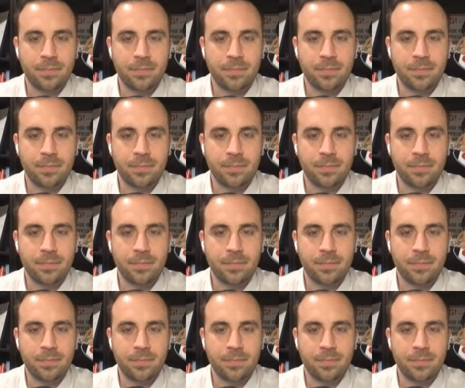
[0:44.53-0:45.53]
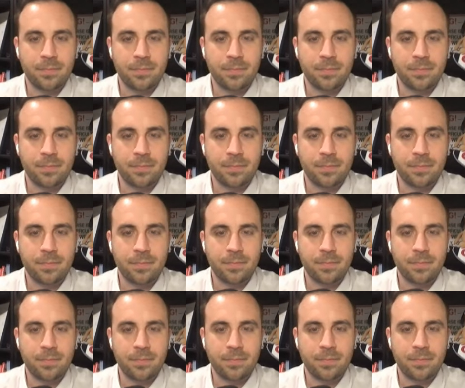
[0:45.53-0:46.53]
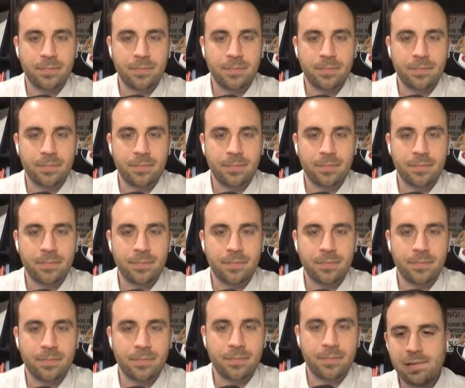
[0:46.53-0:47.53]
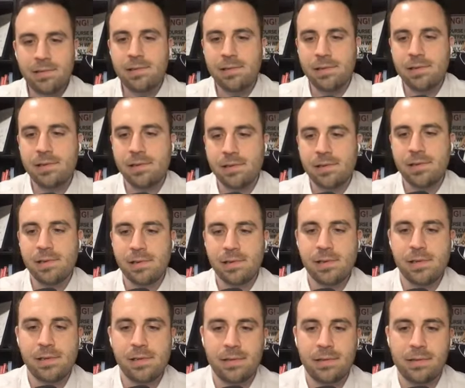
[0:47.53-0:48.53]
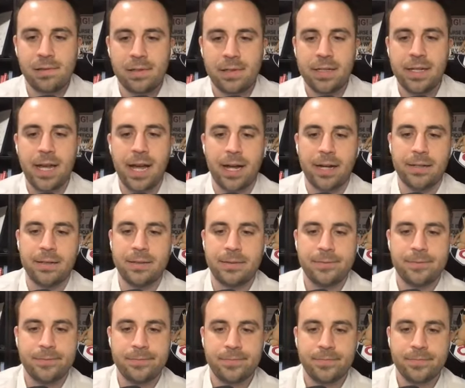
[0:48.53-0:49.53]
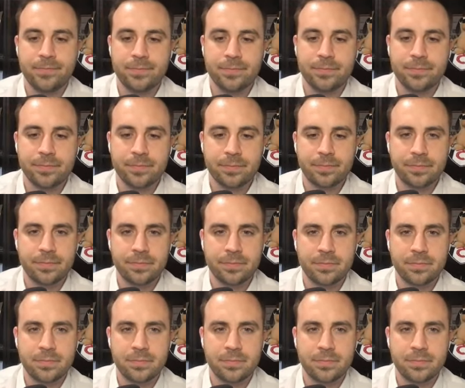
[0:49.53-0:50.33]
No words are spoken by the person on screen.